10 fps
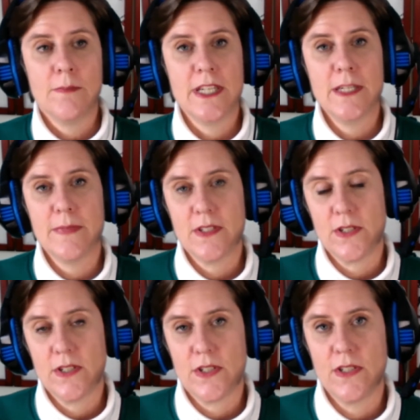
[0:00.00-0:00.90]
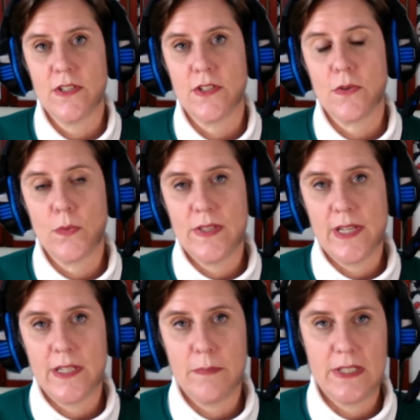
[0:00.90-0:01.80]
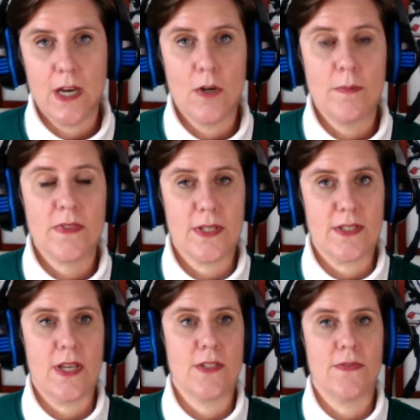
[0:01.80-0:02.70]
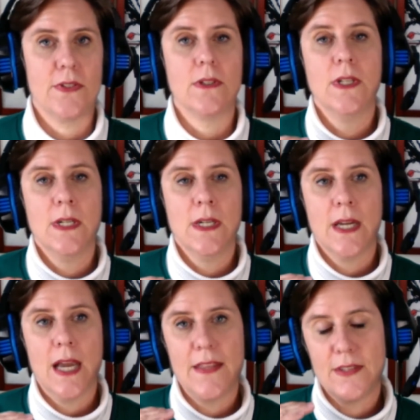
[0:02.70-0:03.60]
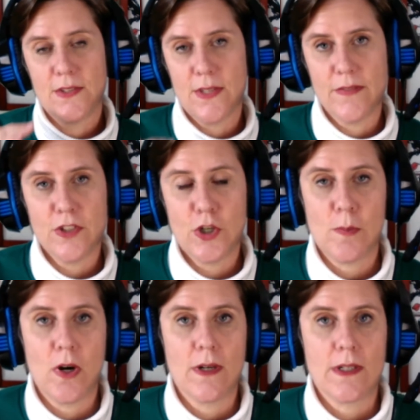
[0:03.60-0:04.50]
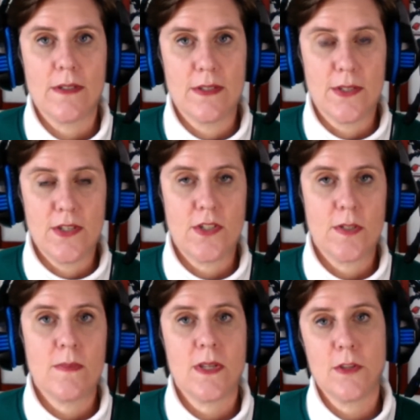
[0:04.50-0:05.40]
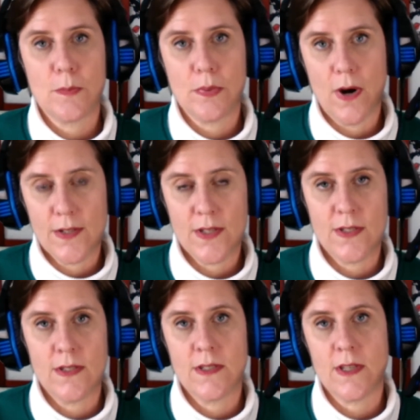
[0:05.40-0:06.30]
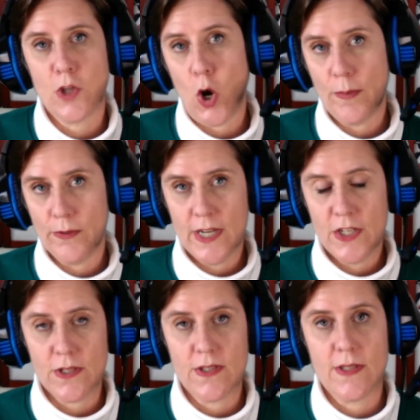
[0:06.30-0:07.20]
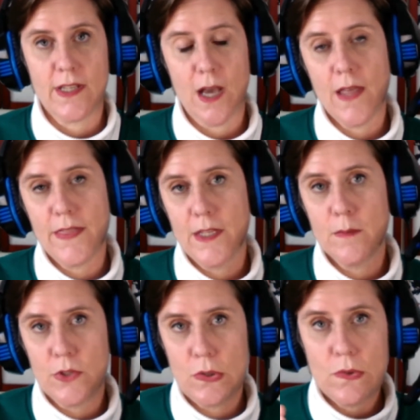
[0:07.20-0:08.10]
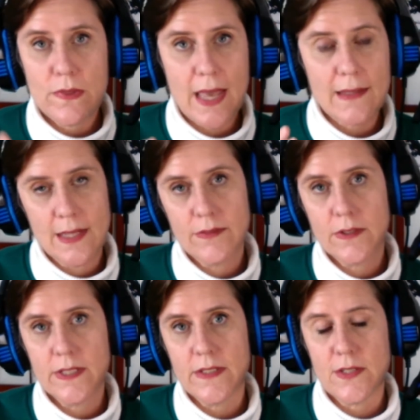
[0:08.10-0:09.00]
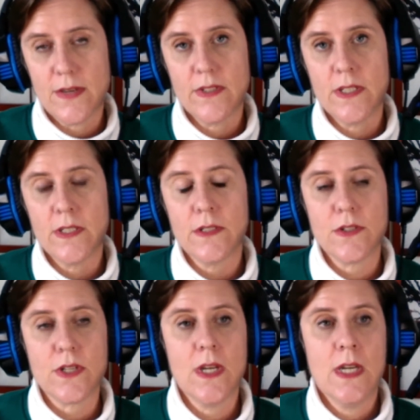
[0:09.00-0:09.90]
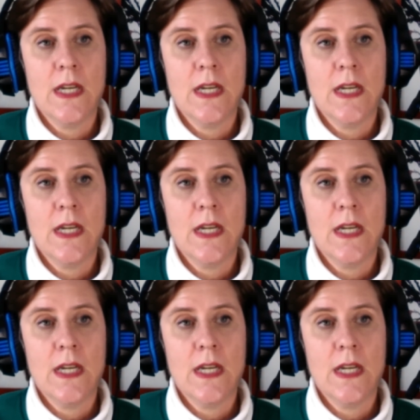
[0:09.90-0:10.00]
Many businesses, when they become successful, at the seven-year mark, the systems and the processes and operations that got them to that level in seven years